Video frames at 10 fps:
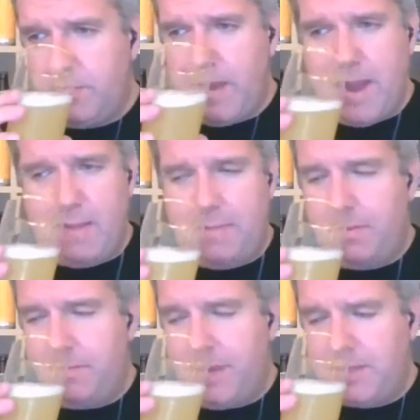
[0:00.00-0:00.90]

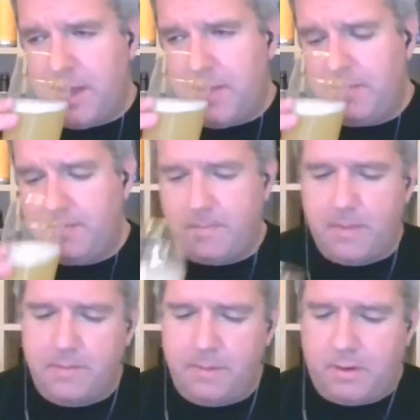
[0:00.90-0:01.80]
pineapple, big time.
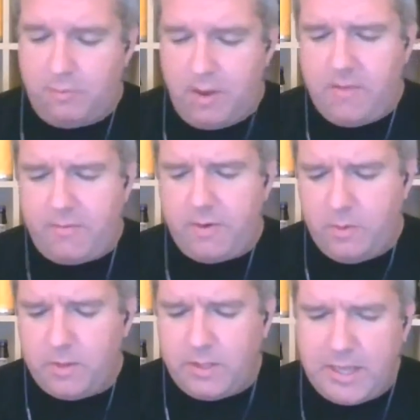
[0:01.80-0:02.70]
But
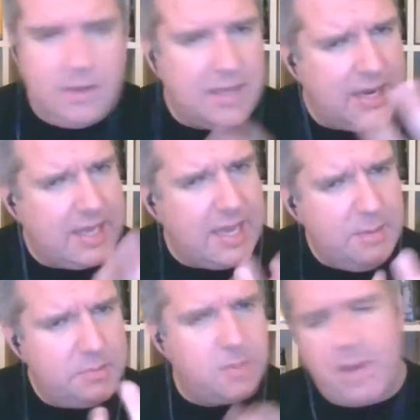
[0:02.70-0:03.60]
grapefruit can, kind of
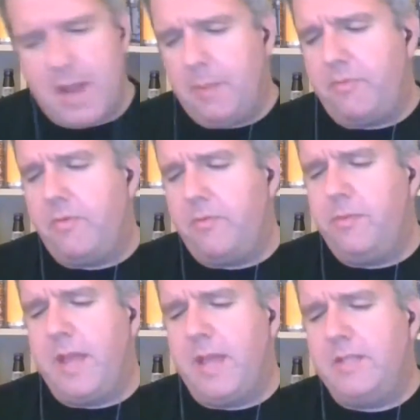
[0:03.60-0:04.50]
keeps the pineapple
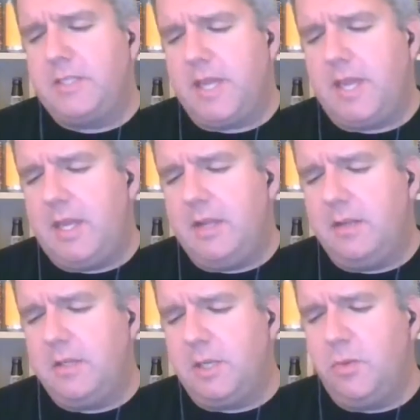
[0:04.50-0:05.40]
from getting sticky
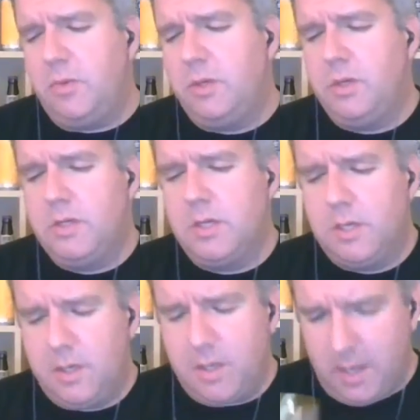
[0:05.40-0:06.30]
and too,
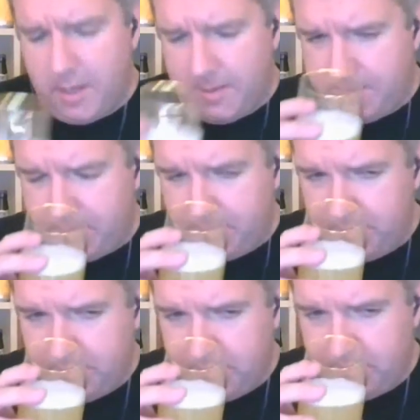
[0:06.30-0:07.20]
um,
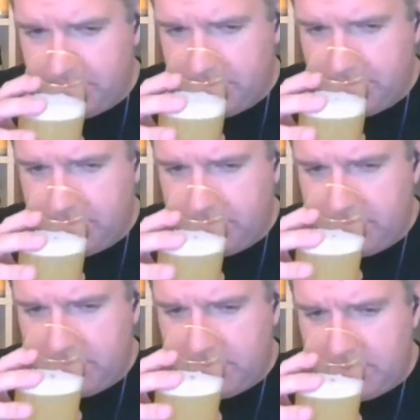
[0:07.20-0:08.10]

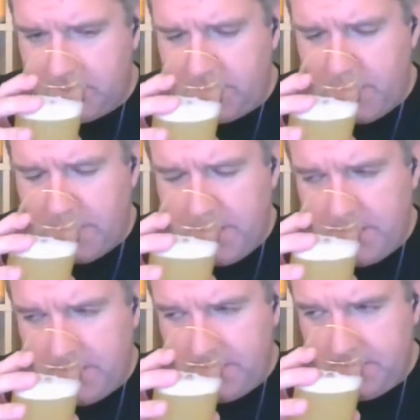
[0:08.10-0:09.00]
too
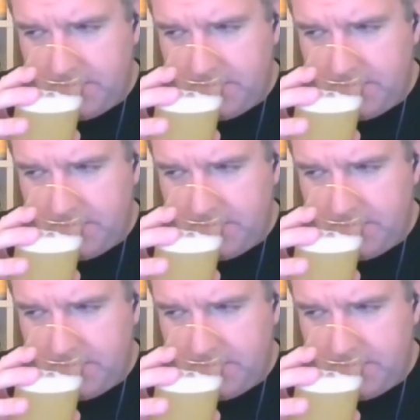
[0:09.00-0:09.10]
prominent.